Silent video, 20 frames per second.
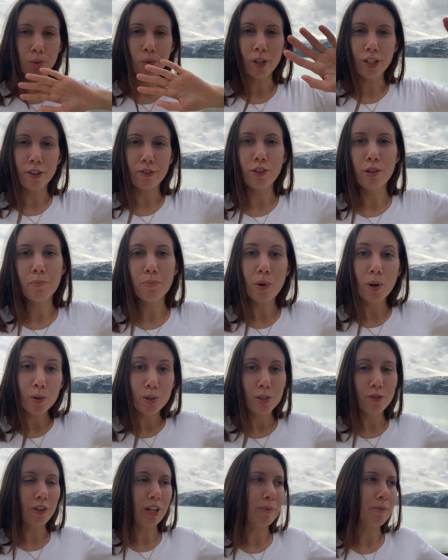One of the
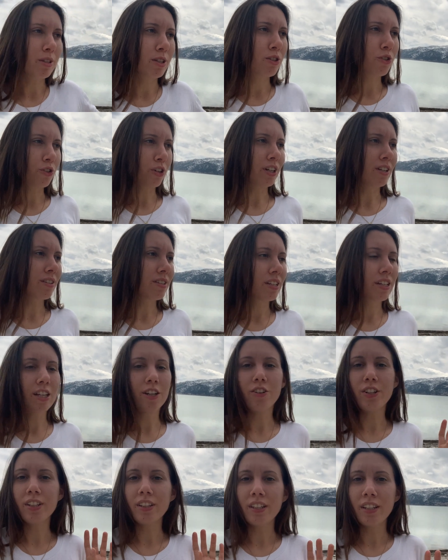most famous trails
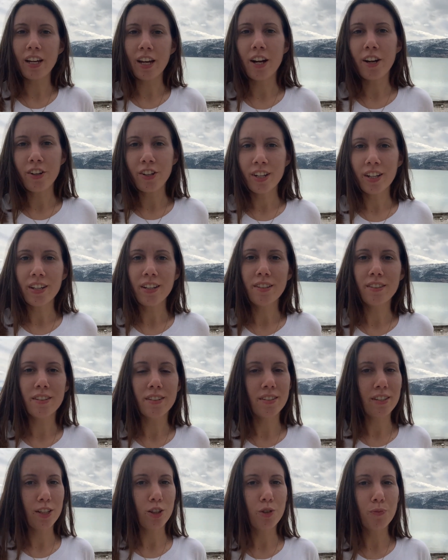here in the area is
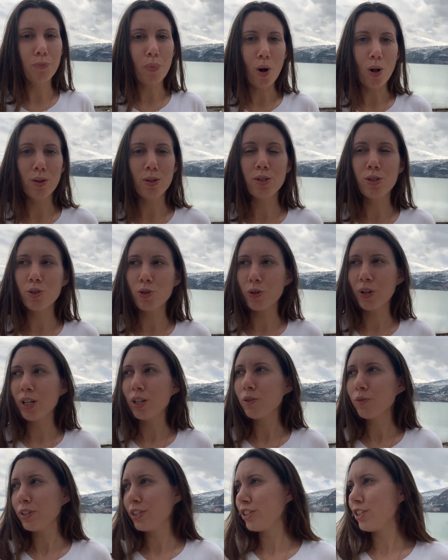the St. Paul's
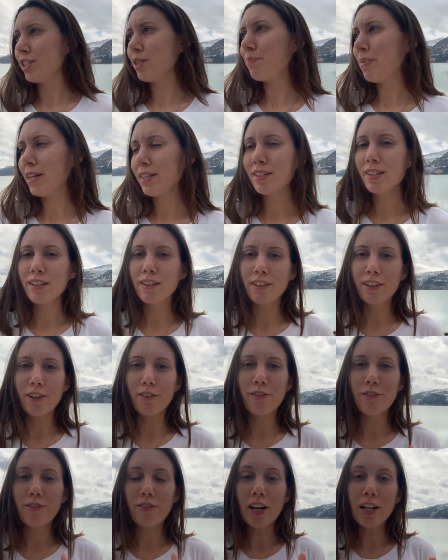Trail, which is basically
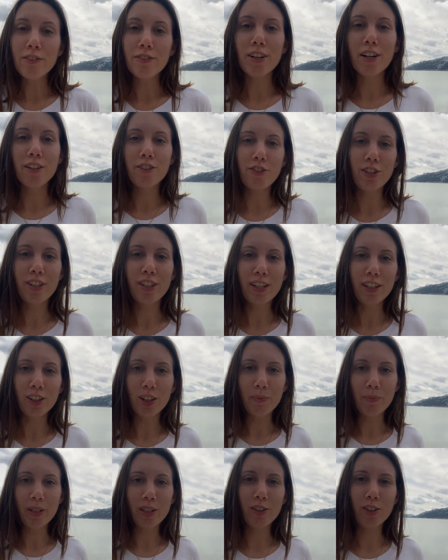a 500
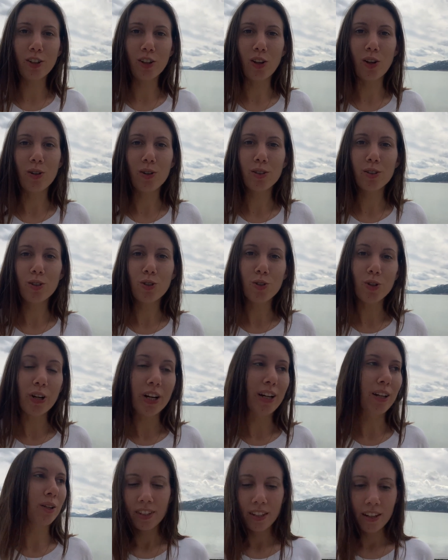kilometer long
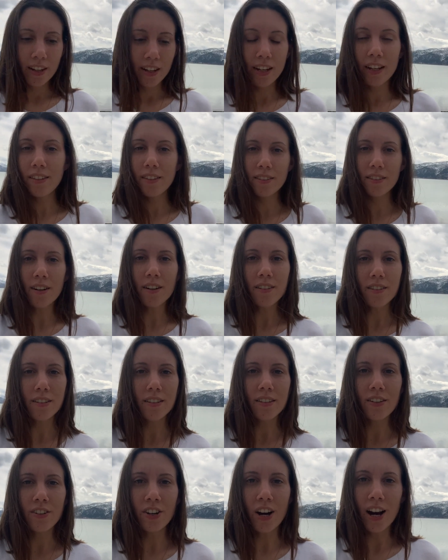trail it
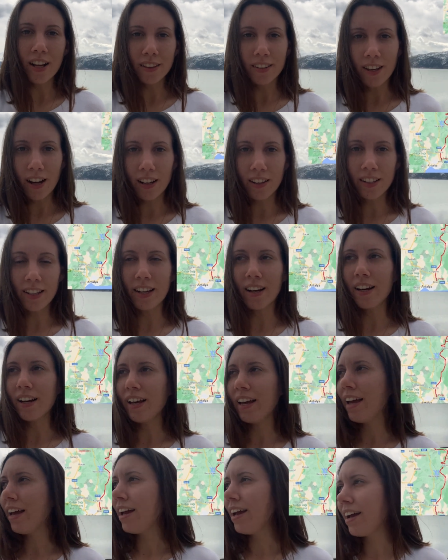starts near Antalya
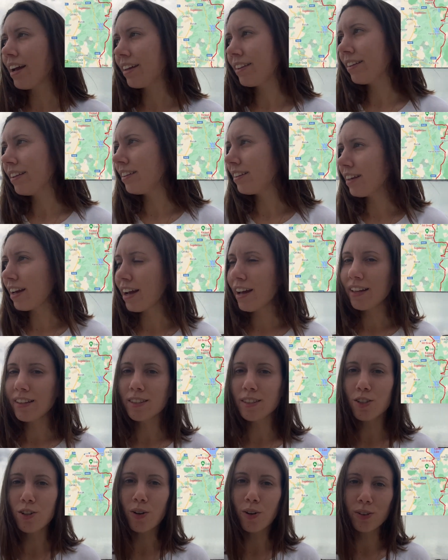and it
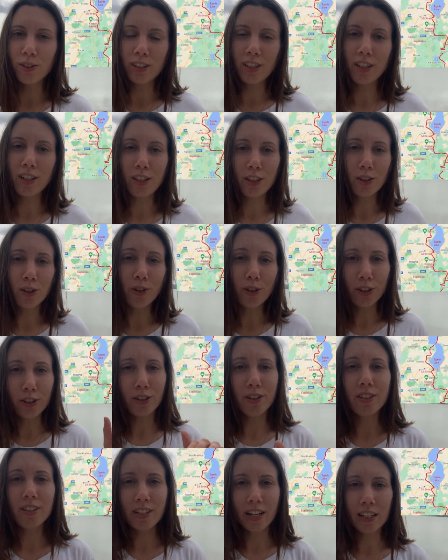ends on the
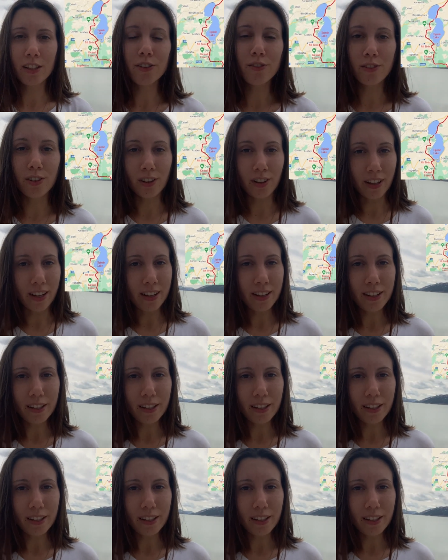northern side of the lake.